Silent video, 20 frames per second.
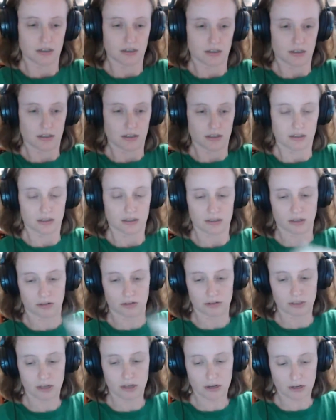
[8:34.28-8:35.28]
So as
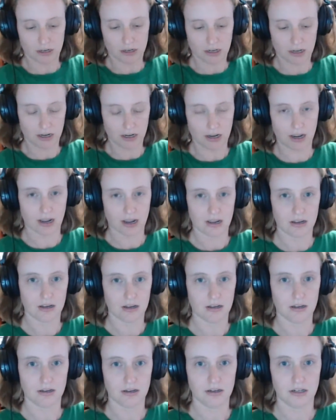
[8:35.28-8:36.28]
long
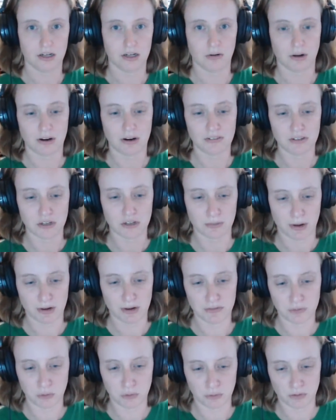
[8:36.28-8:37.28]
you know, whenever I do my
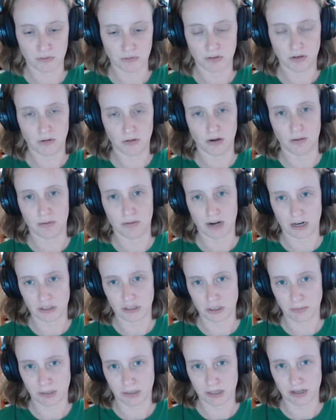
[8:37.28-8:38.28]
full review and when I actually
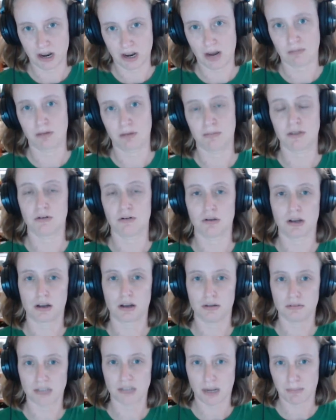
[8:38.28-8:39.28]
play the game, I'll be doing a
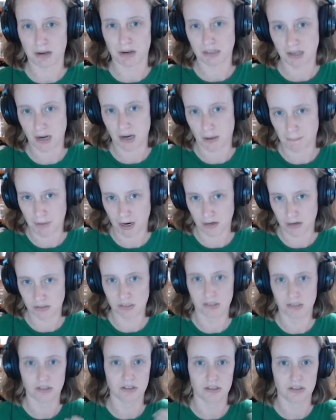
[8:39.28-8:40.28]
side-by-side comparison
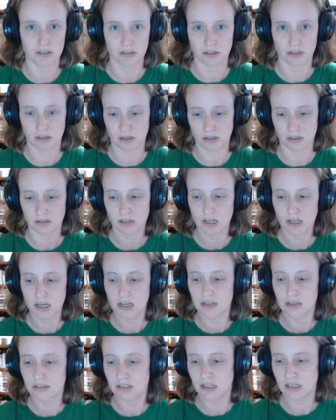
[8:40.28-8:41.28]
to
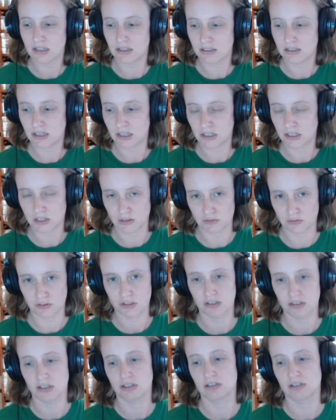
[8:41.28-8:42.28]
see see the
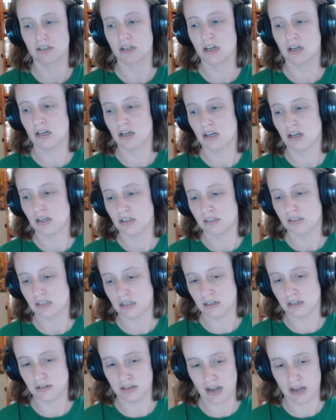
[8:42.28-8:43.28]
differences,
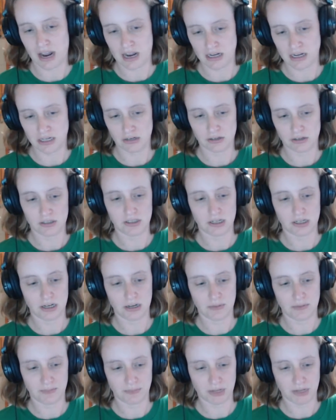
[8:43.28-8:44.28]
see the accuracy,
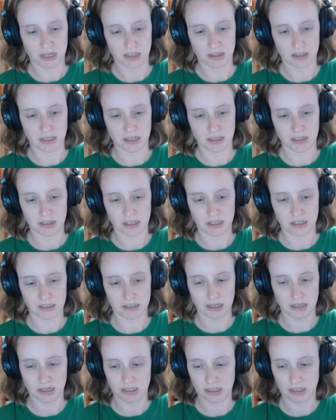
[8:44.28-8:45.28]
and th things
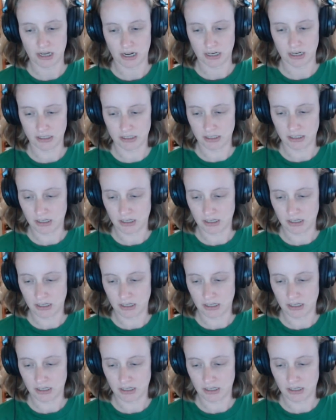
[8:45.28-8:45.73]
like that.